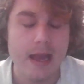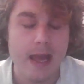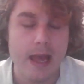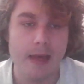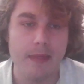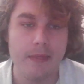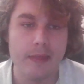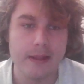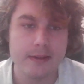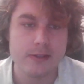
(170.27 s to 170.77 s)

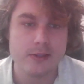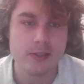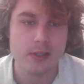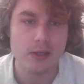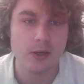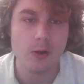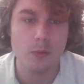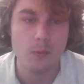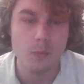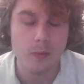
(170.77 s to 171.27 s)
And then
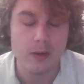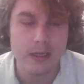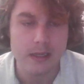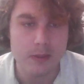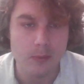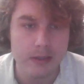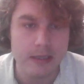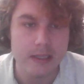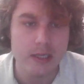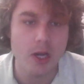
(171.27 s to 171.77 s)
so
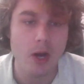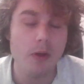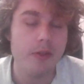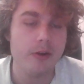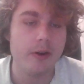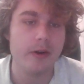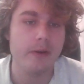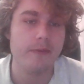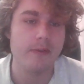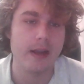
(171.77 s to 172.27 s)
we know
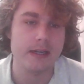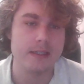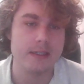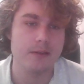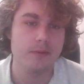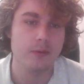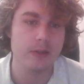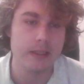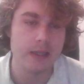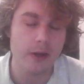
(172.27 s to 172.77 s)
they're
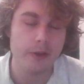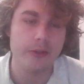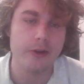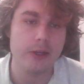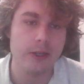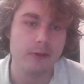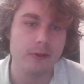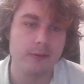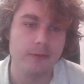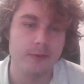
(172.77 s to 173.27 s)
effective, we know they're
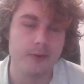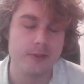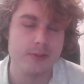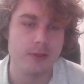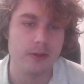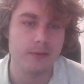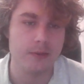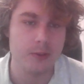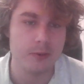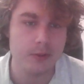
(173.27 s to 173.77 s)
useful.
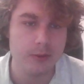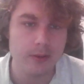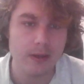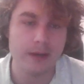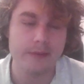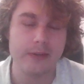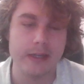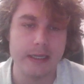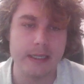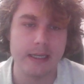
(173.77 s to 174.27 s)
So if you do
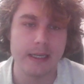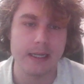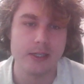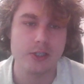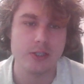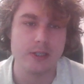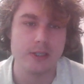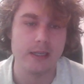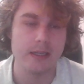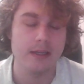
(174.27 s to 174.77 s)
have
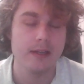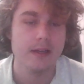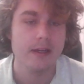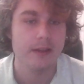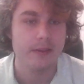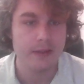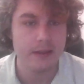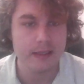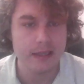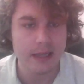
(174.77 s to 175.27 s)
ADHD,
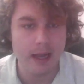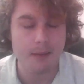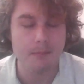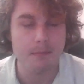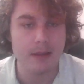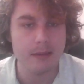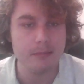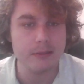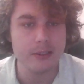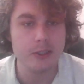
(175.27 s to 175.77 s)
then yeah,
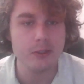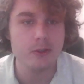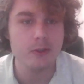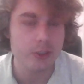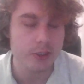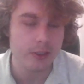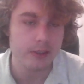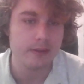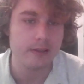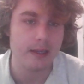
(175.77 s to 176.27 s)
maybe you
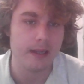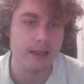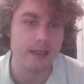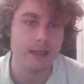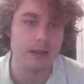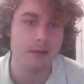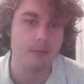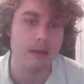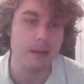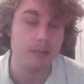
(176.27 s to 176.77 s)
should take
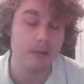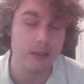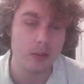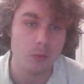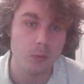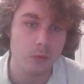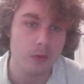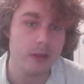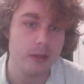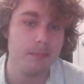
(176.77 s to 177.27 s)
it. Maybe
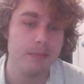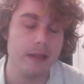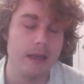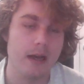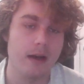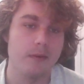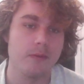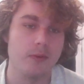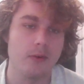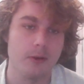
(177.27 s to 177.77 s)
it would be
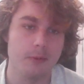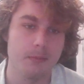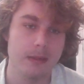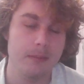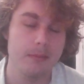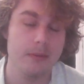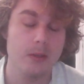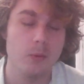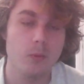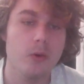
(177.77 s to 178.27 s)
helpful, or
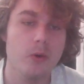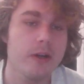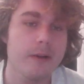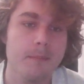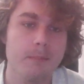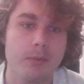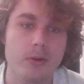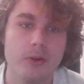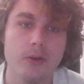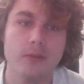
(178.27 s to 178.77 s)
maybe it would
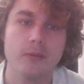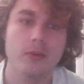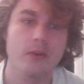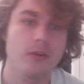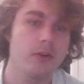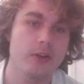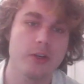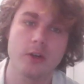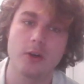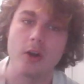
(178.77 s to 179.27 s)

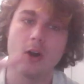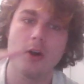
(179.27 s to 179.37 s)
improve your